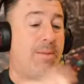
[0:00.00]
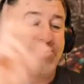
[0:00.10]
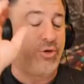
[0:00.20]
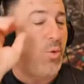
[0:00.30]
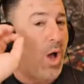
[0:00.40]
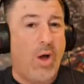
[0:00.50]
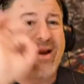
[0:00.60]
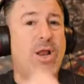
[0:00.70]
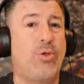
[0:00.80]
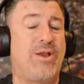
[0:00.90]
So you already
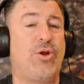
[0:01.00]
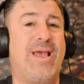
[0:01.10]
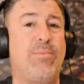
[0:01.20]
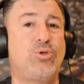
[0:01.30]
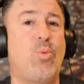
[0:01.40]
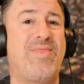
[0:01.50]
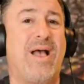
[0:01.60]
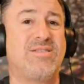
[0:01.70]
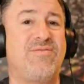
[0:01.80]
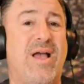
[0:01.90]
know that your labor is
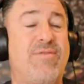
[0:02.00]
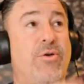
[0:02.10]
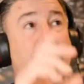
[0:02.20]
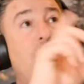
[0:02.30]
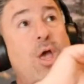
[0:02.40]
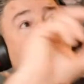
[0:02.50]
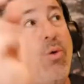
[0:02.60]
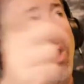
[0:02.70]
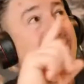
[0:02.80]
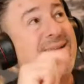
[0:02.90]
1,500. You
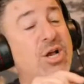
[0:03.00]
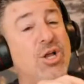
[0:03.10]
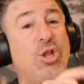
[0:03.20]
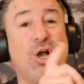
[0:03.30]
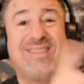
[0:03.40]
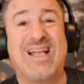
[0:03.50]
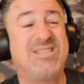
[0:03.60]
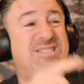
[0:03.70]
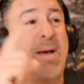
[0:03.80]
already took a look. That sub